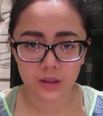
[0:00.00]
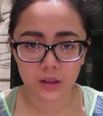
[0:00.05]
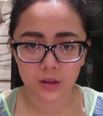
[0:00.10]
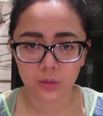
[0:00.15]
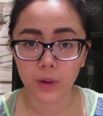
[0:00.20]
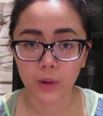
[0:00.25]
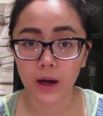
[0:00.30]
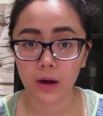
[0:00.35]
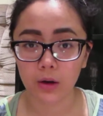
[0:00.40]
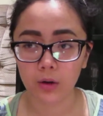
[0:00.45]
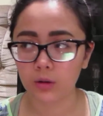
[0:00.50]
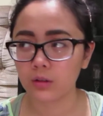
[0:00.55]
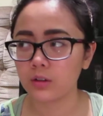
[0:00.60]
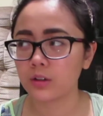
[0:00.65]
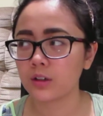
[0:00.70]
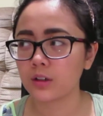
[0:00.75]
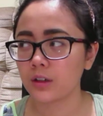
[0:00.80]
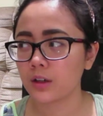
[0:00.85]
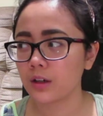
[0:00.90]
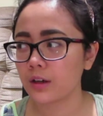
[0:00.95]
Wow,
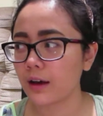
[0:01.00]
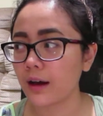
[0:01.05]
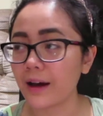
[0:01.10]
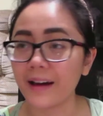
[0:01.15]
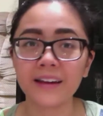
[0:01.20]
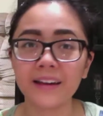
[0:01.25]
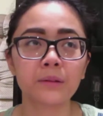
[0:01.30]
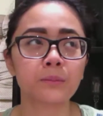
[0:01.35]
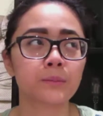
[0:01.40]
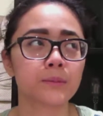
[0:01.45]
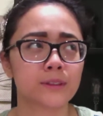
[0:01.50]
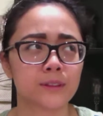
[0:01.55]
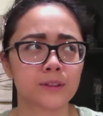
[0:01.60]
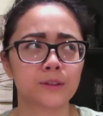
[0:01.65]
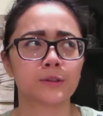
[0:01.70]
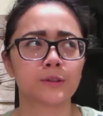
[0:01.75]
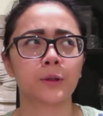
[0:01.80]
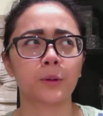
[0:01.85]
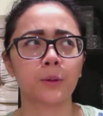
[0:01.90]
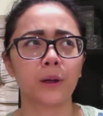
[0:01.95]
I am
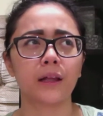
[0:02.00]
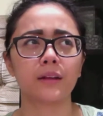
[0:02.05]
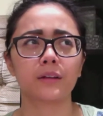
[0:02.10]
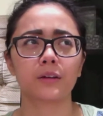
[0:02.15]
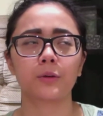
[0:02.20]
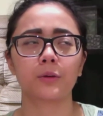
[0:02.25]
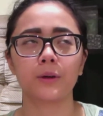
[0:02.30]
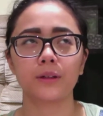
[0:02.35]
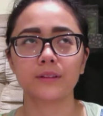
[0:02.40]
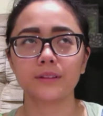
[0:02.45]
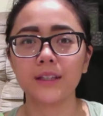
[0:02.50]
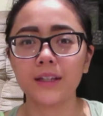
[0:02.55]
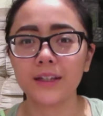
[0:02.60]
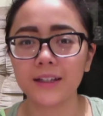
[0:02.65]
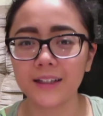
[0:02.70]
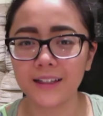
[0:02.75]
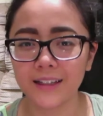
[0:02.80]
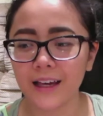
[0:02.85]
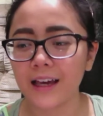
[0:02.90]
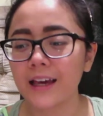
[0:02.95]
so eloquent.
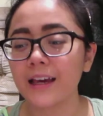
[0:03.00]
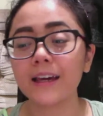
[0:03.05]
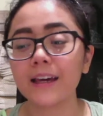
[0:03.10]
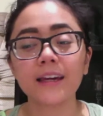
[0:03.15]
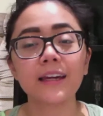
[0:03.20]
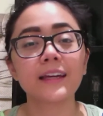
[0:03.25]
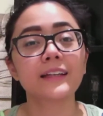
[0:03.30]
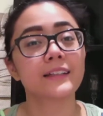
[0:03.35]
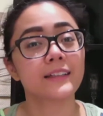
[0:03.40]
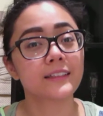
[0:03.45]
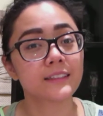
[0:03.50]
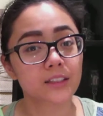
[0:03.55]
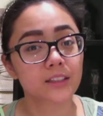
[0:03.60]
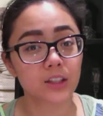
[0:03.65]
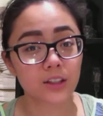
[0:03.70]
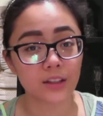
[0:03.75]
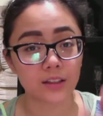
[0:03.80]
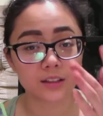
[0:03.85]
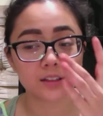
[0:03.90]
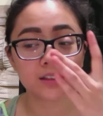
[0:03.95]
It is
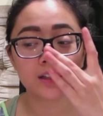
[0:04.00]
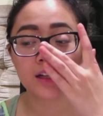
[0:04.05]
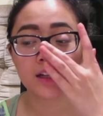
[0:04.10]
good.